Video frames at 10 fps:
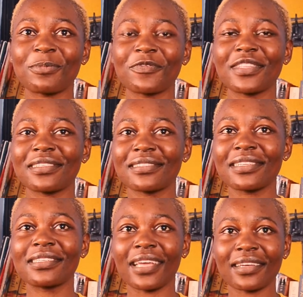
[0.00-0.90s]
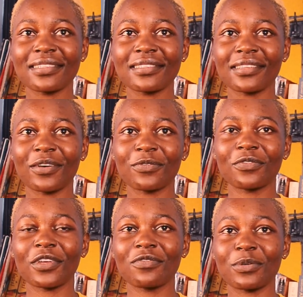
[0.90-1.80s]
of the syntax of
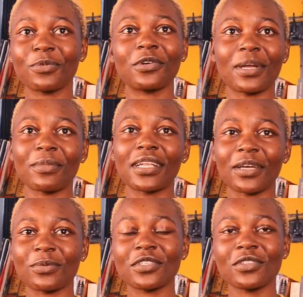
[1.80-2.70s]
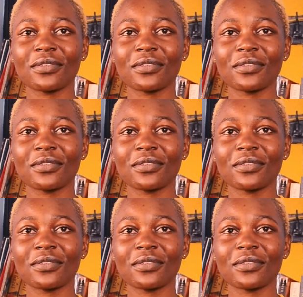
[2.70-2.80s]
every programming language.